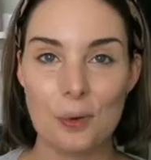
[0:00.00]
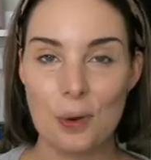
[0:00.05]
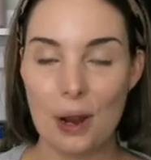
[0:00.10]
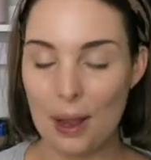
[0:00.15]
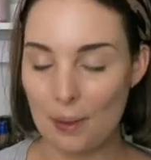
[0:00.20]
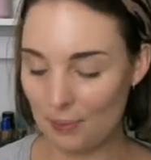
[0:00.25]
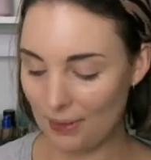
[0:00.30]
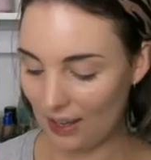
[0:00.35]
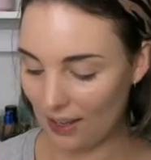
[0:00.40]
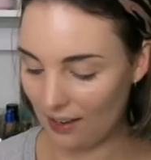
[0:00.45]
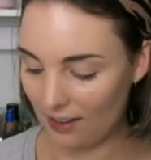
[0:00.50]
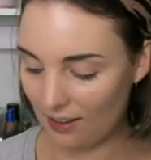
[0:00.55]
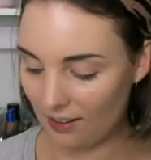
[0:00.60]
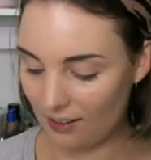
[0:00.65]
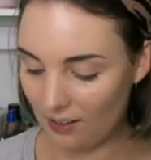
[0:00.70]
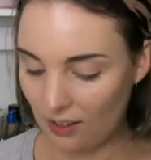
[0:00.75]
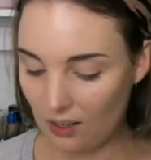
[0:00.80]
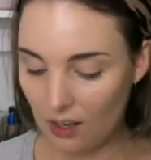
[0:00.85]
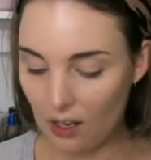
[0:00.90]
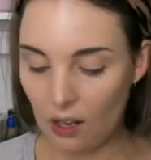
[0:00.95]
wipe that
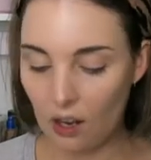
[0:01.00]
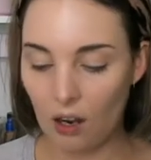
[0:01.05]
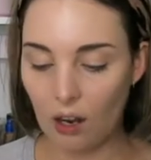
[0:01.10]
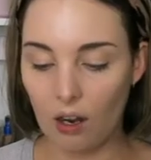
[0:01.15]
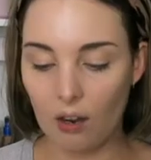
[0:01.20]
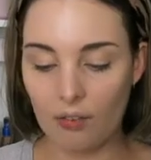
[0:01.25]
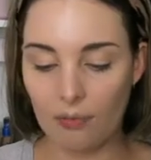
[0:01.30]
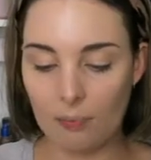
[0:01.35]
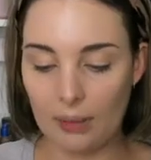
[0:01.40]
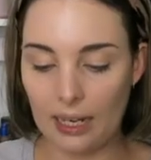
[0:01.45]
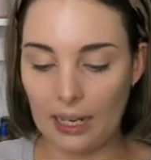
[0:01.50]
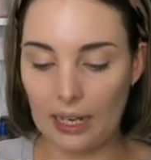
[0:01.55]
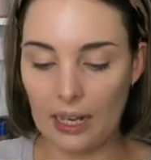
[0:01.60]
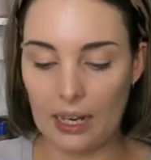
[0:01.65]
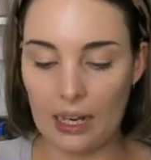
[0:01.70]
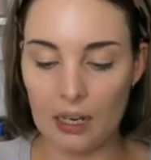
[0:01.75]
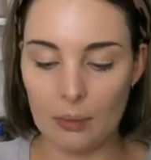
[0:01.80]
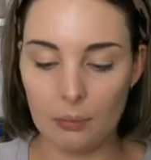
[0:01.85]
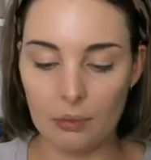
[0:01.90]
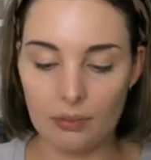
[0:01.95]
off my
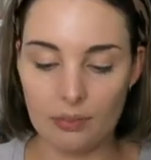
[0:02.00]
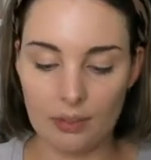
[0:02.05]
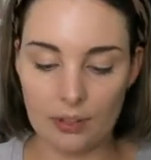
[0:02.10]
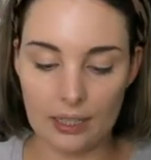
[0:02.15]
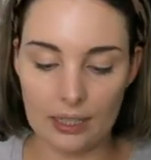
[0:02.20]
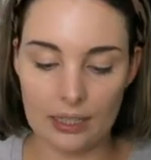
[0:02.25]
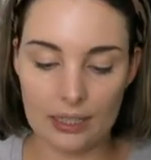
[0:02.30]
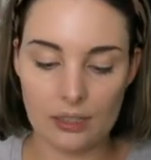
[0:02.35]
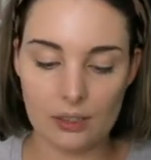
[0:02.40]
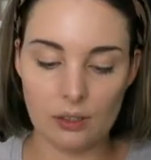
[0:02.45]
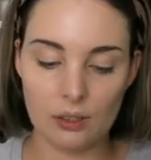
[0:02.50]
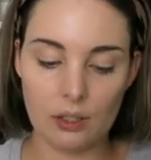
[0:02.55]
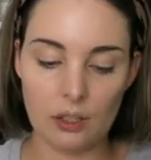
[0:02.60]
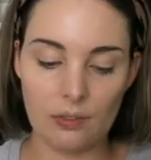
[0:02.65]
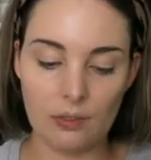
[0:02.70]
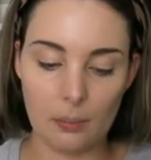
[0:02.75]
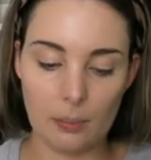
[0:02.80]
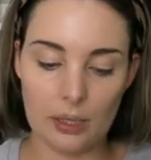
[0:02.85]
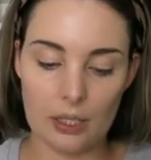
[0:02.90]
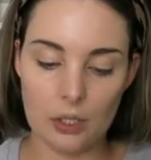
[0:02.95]
hand before it gets all
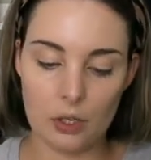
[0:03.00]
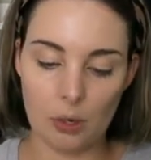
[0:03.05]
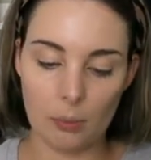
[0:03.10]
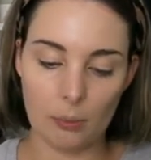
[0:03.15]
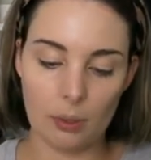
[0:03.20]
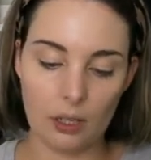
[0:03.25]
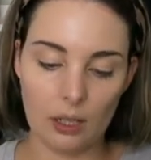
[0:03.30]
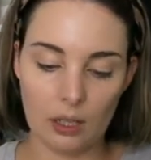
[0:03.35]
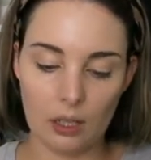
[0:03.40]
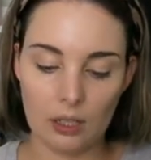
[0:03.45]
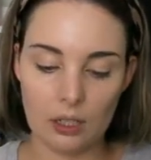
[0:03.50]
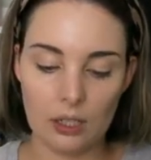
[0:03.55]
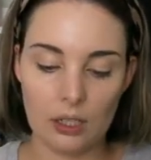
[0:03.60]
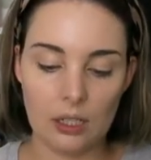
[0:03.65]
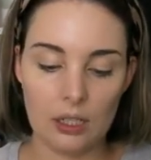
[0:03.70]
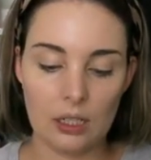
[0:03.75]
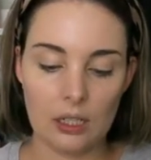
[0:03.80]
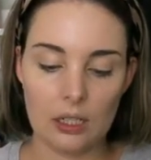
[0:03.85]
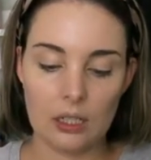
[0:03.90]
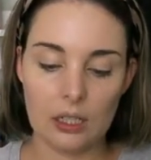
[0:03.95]
over my jumper.
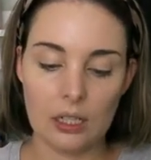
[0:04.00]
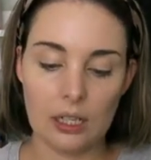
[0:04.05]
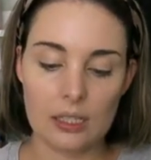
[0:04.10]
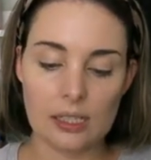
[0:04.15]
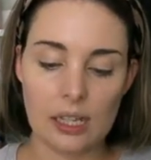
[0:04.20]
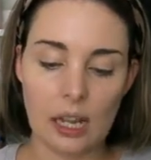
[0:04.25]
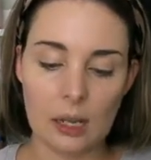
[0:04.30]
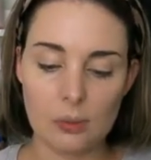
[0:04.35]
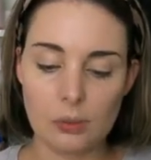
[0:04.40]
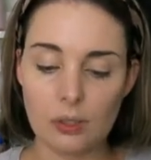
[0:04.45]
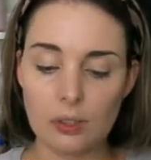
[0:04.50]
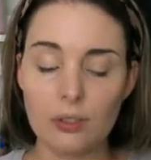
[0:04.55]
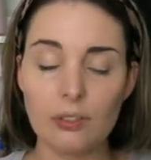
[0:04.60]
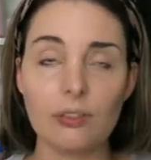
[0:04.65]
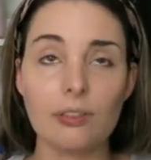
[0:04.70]
It's absolutely